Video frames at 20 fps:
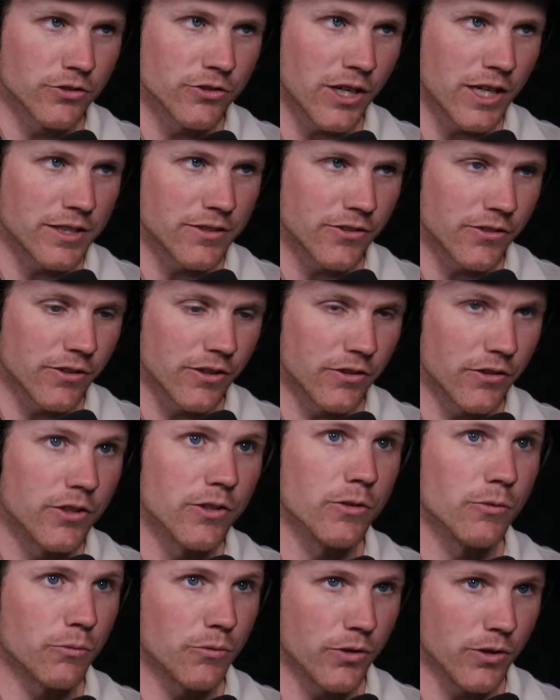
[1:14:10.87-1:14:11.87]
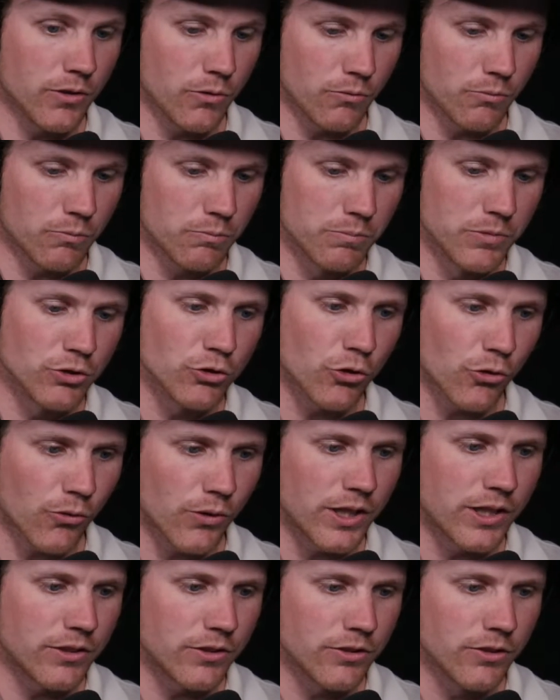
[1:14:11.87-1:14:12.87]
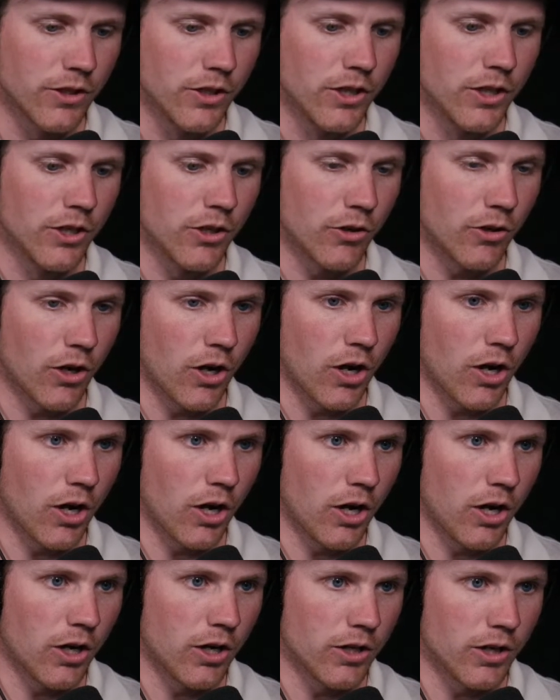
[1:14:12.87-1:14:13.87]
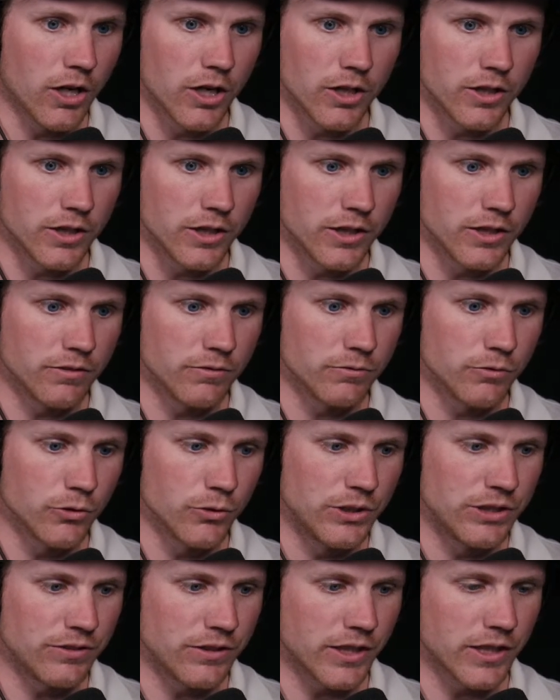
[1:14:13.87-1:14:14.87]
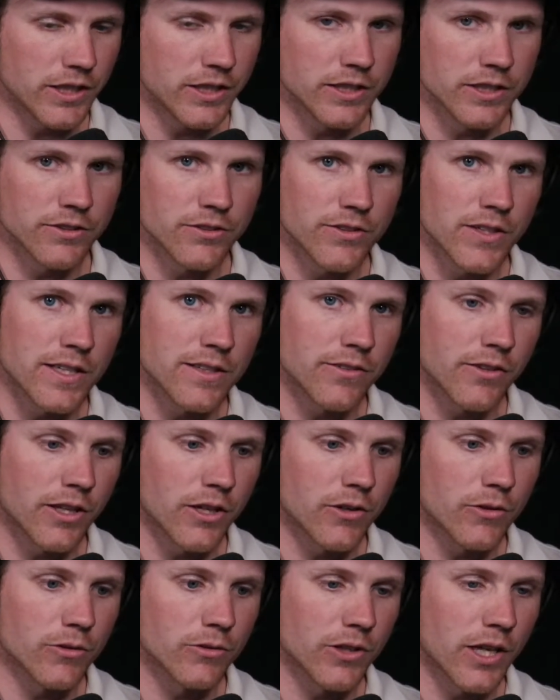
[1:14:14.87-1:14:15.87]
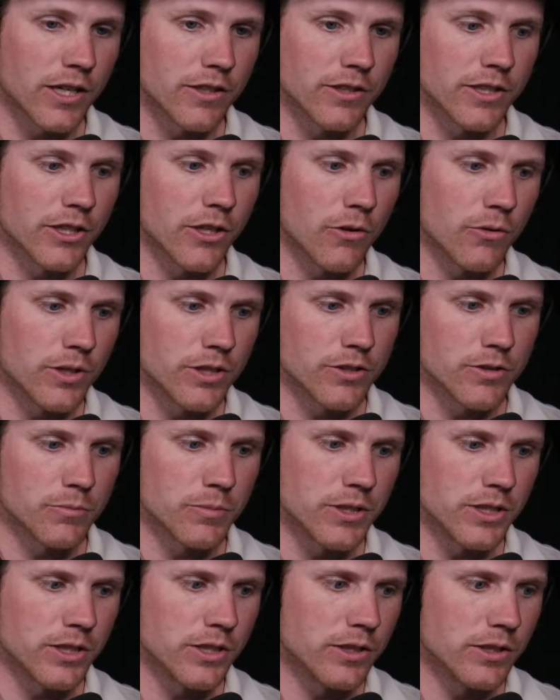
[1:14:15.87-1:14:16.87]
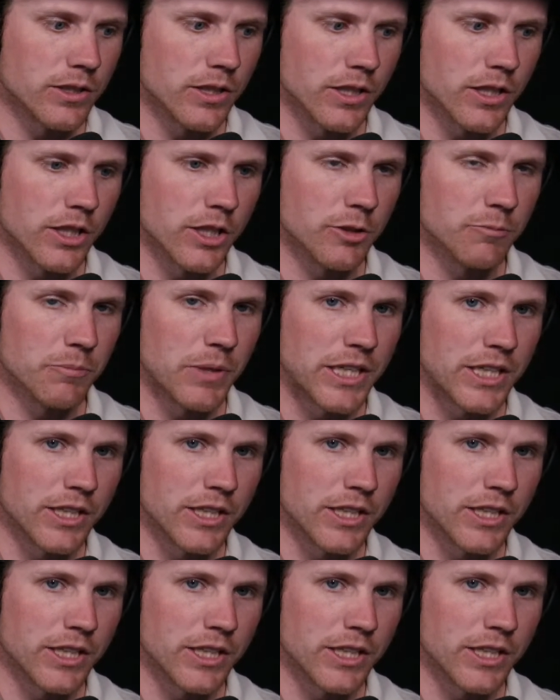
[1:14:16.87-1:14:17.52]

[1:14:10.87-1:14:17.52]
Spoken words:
sites, the Missouri, in Louisiana, and the states that are likely going to be making